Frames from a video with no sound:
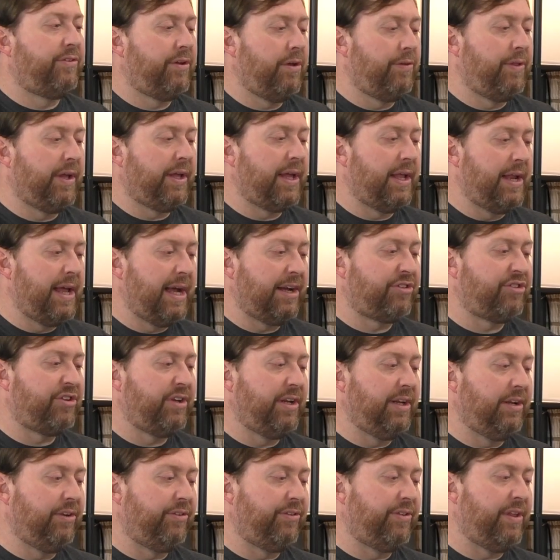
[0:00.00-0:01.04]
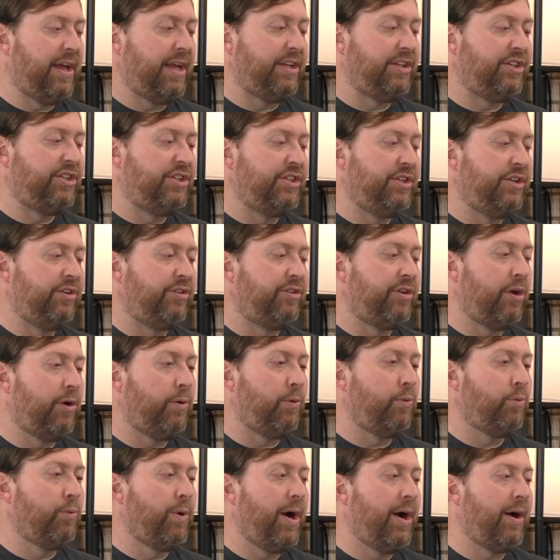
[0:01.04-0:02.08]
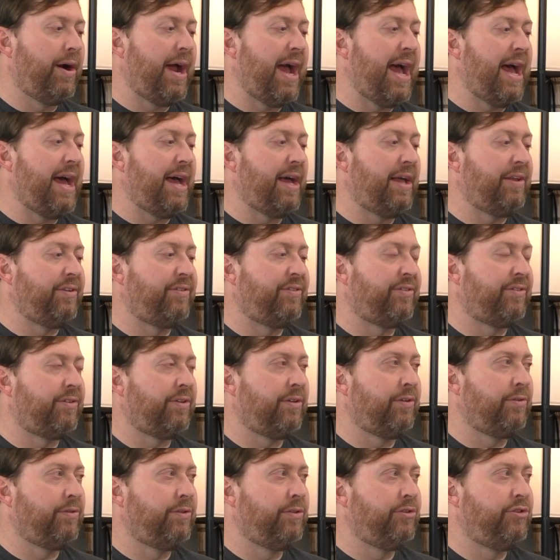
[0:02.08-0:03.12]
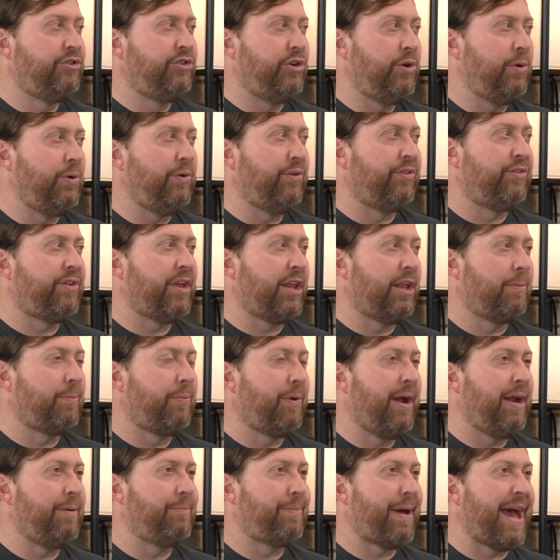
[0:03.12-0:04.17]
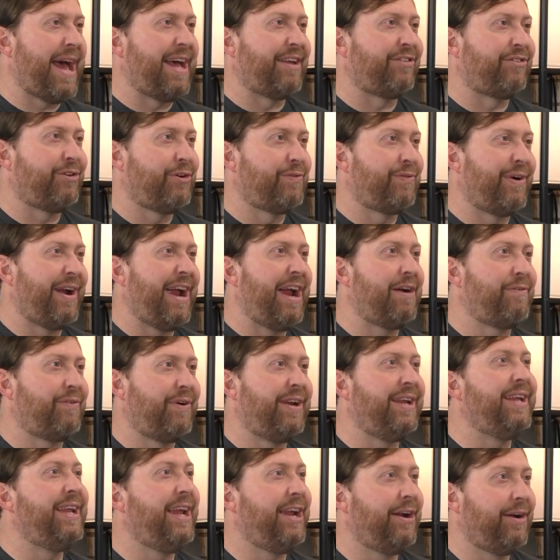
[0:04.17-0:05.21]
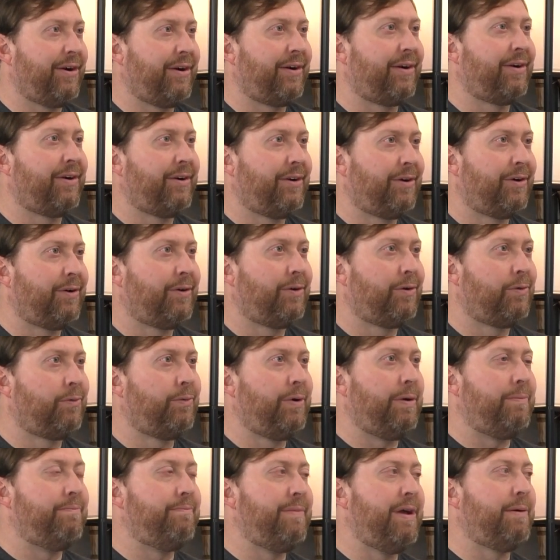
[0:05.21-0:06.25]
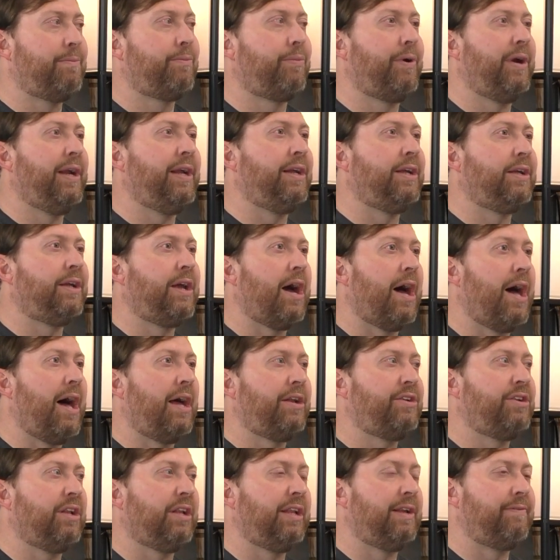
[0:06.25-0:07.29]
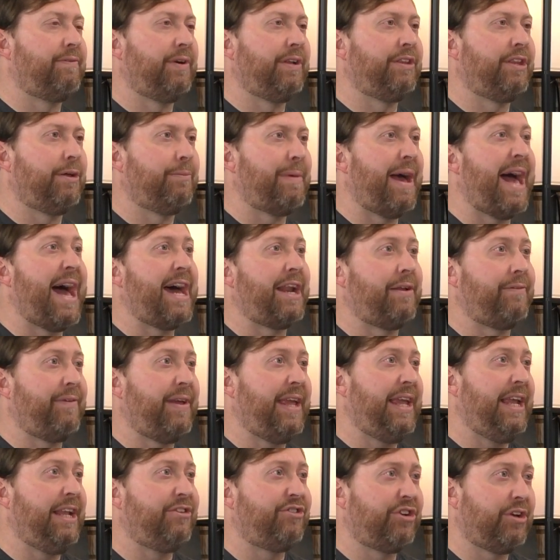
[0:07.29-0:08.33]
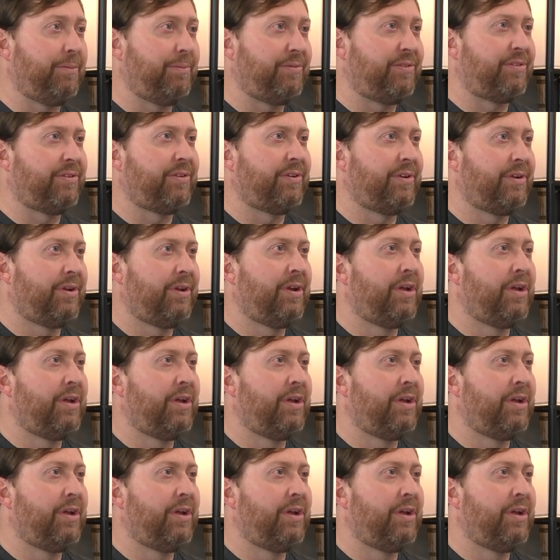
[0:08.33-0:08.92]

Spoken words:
so the connection is that, whereas Jews celebrate Passover every year, remembering God delivering them out of Egypt,